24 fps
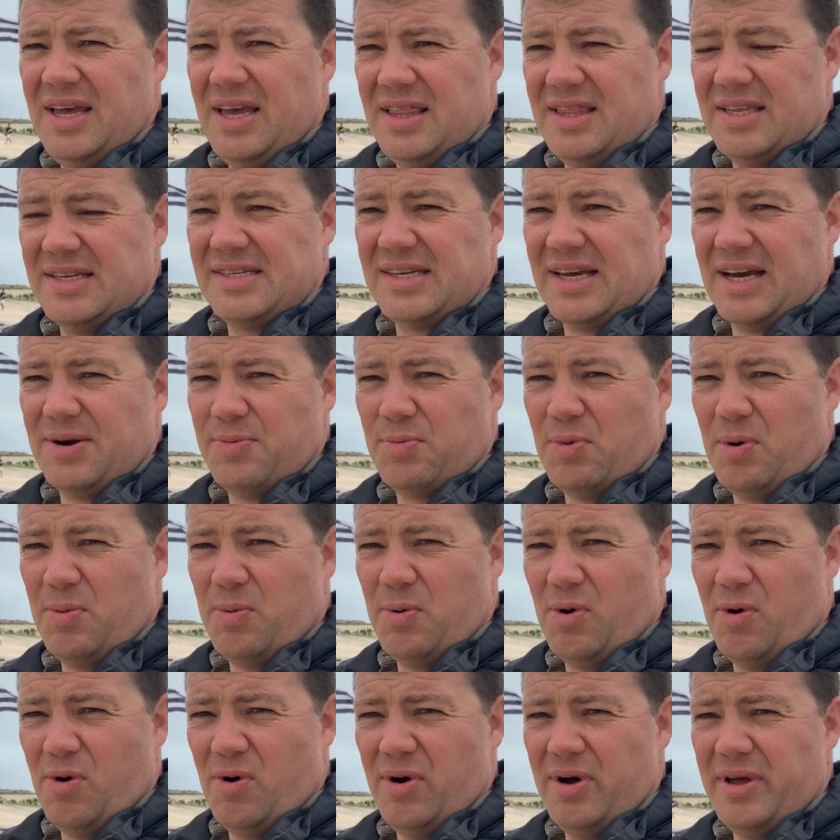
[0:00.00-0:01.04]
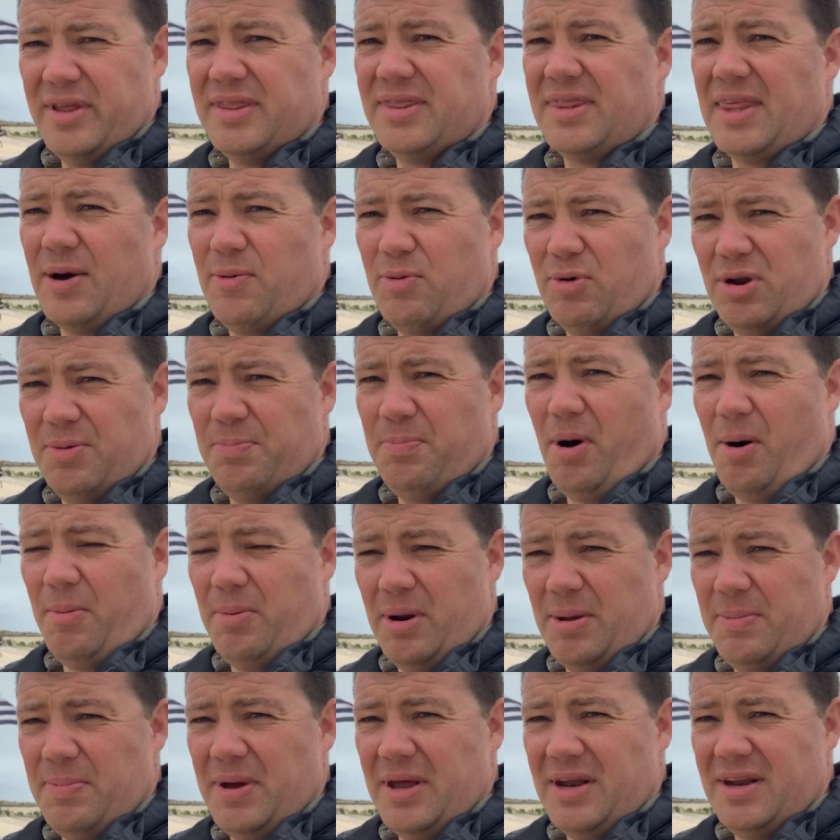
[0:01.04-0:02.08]
in the Second World War. There would have
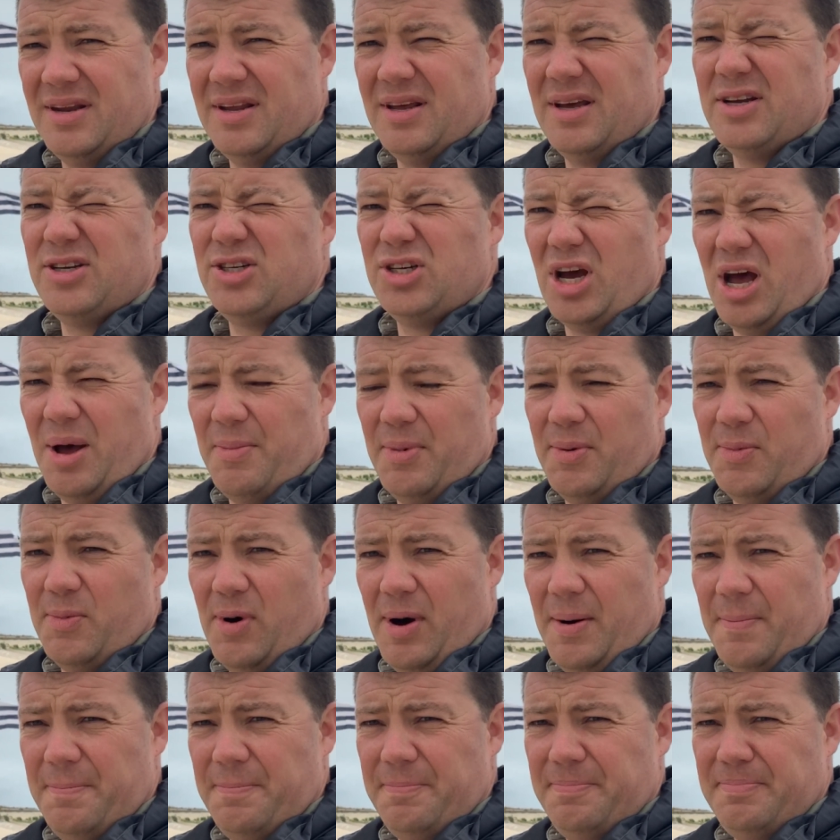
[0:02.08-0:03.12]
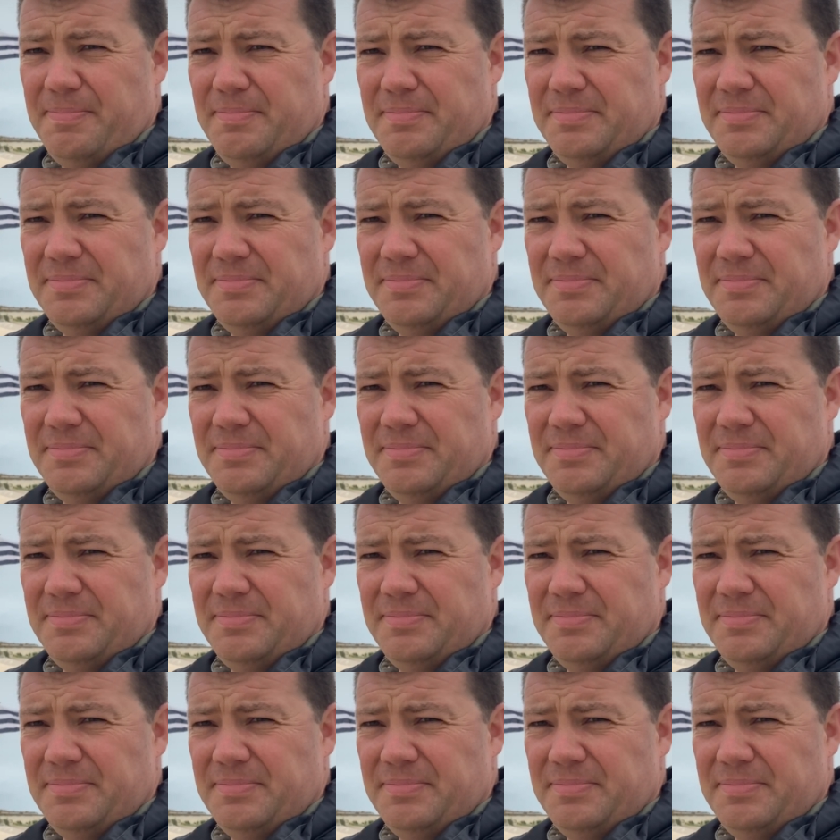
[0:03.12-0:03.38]
probably been a German one.